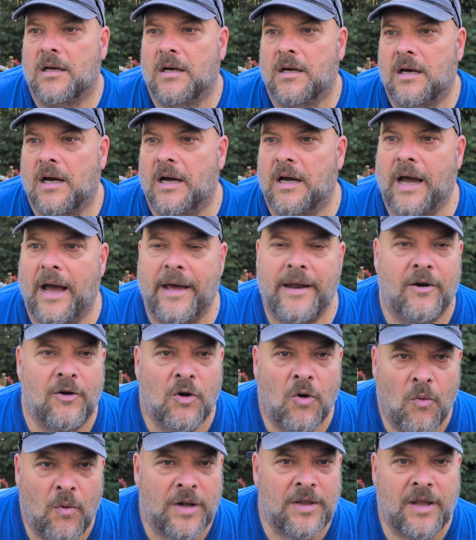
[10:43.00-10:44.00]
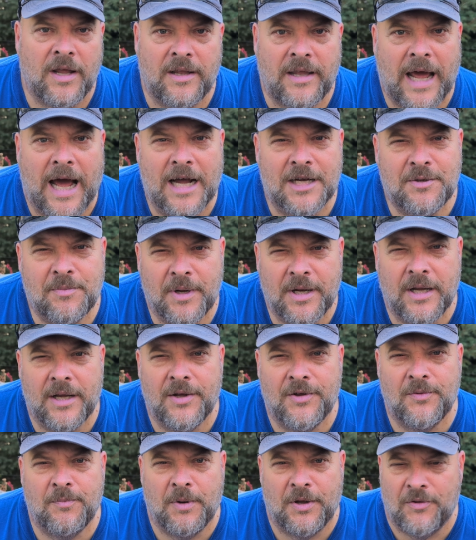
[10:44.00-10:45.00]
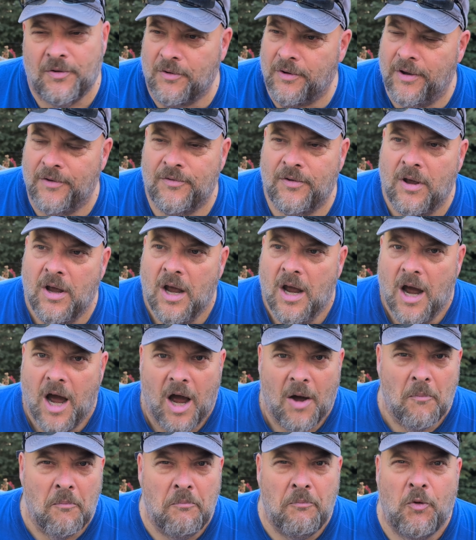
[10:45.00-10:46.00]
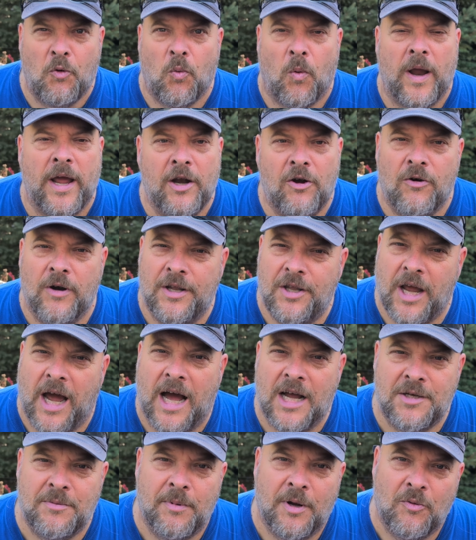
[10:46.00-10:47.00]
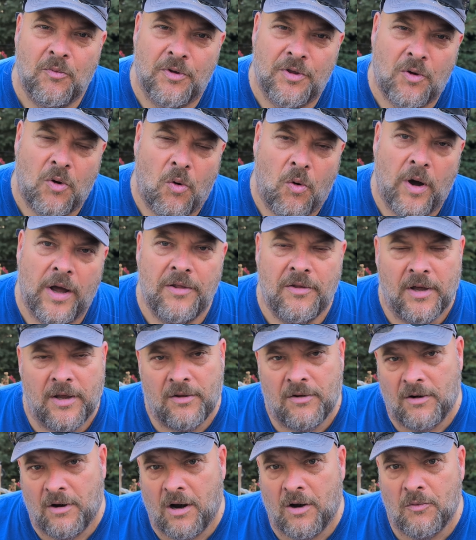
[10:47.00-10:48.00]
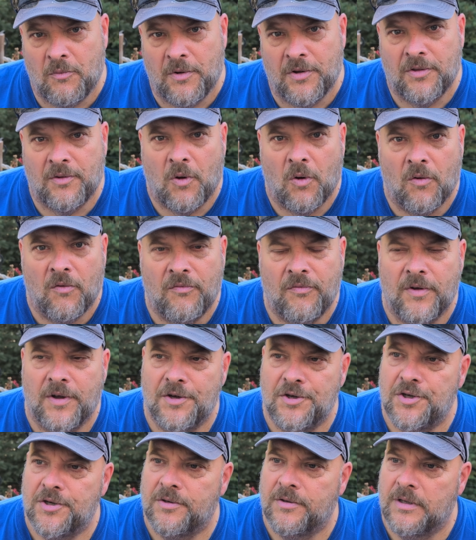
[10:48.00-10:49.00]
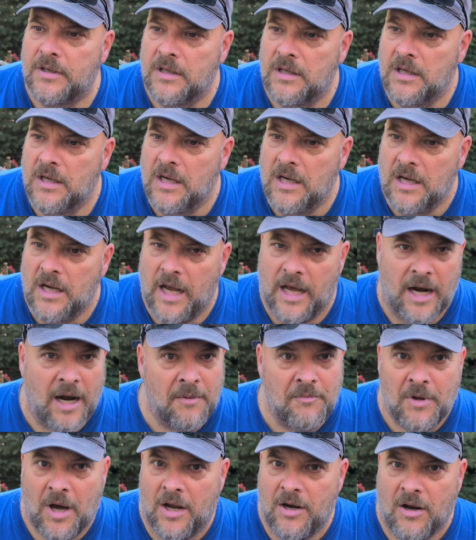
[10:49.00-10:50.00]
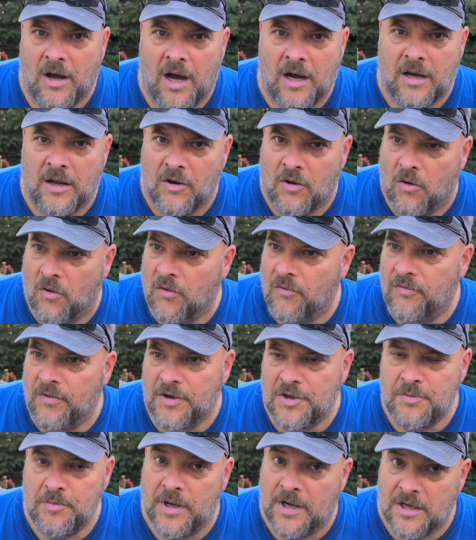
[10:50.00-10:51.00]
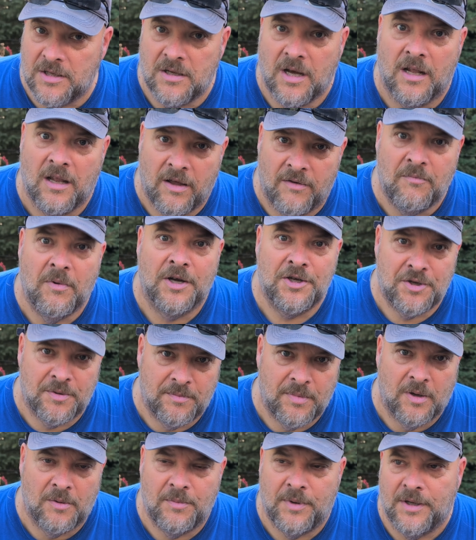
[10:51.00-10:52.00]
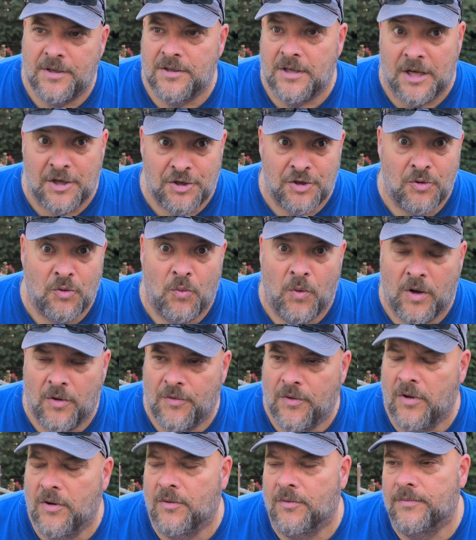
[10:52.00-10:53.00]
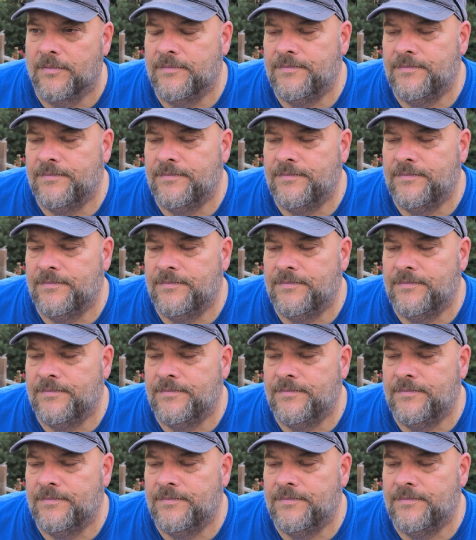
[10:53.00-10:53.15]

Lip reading: I don't know what the attachment is, but there is a greater attachment with koi than there are with goldfish. And I'm not knocking goldfish because I love my Shubunkins, as you well know,